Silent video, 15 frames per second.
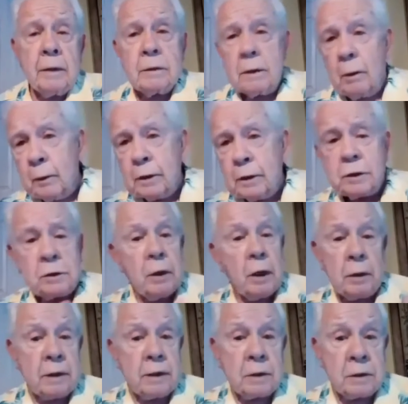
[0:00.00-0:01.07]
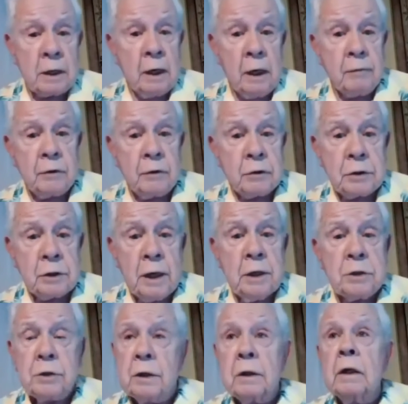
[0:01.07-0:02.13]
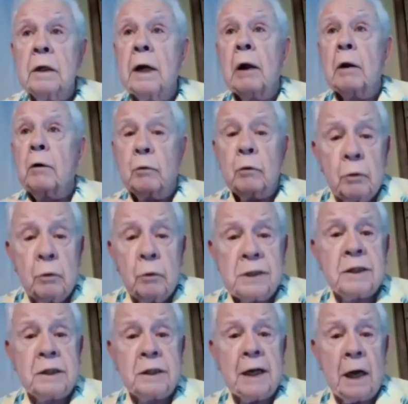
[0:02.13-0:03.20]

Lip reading: So we start this conversation. Now the room is